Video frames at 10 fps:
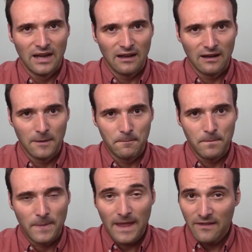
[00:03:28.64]

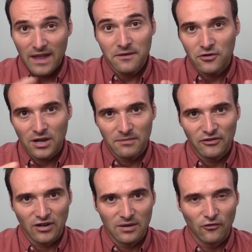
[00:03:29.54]
Um, and then you can
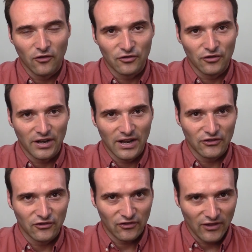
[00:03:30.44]
basically move on to the
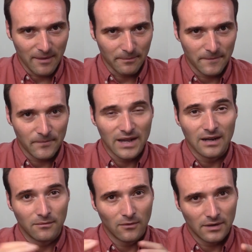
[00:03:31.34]
next step.
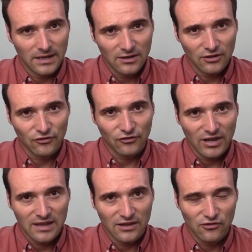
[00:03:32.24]
Uh, needless to
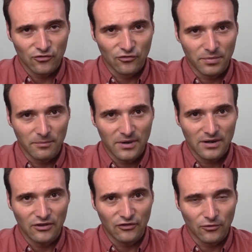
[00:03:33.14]
say that you should
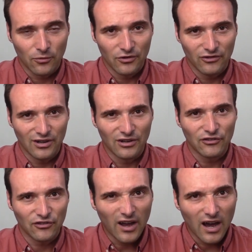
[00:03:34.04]
prepare these stories in a
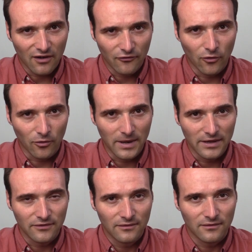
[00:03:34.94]
star
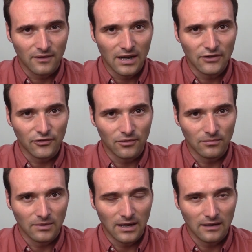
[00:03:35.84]
format, right?
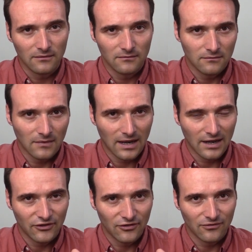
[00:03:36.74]
So uh,
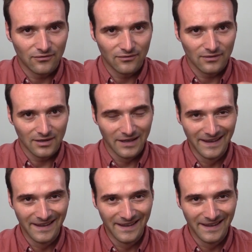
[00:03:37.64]
unless you've uh,